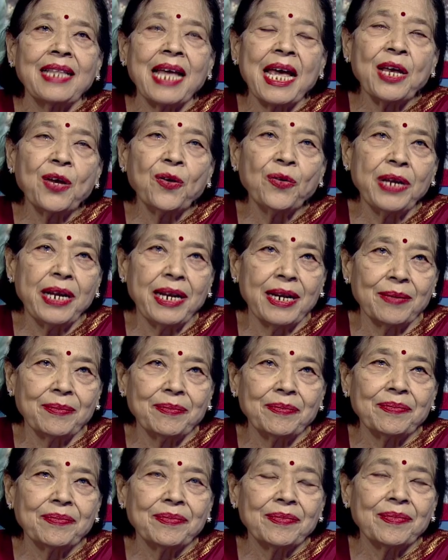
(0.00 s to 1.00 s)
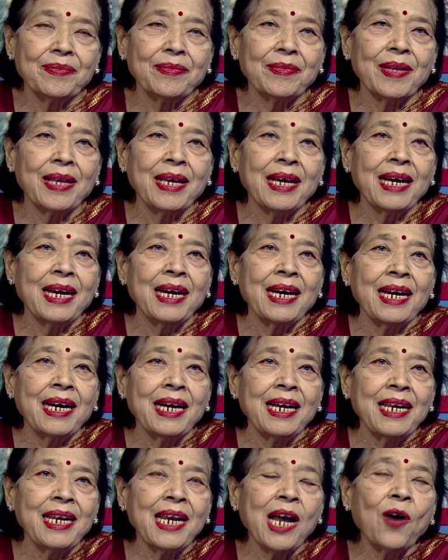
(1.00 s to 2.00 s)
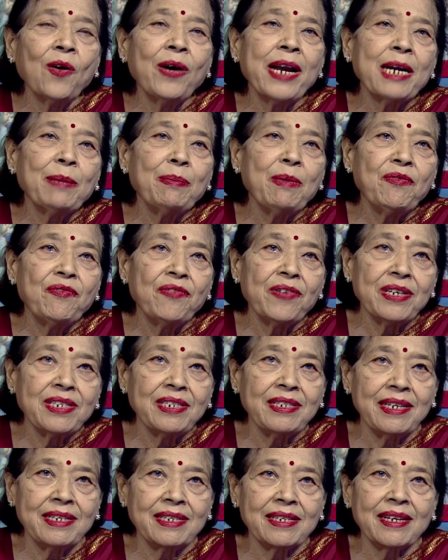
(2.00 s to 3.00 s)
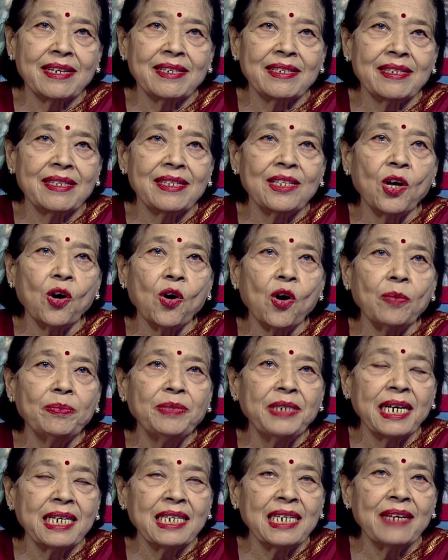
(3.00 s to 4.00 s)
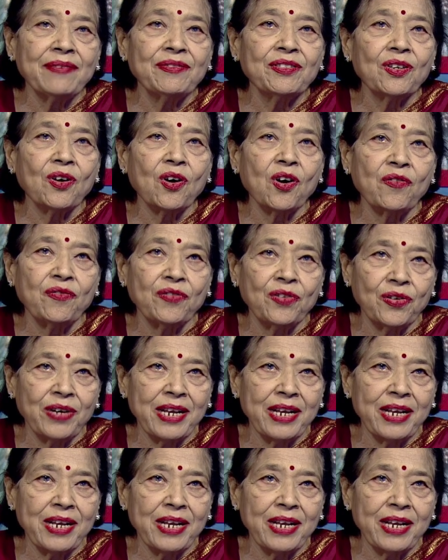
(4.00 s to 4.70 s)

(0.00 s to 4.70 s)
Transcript: Thank you, Neelam. Now, let me first discuss the objectives of